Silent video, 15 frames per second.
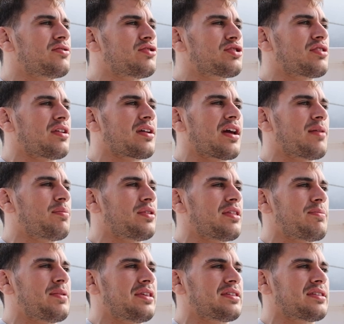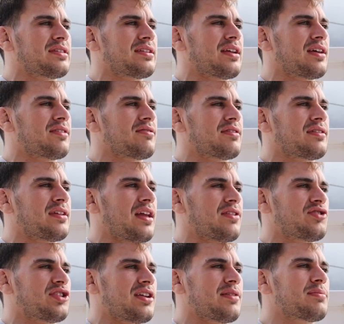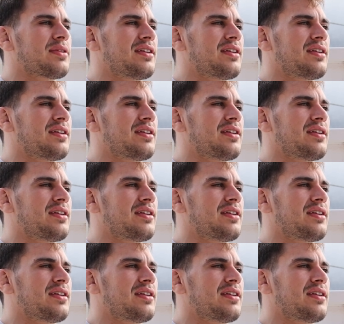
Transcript: You're just trying to kind of put the pieces together and get in shape.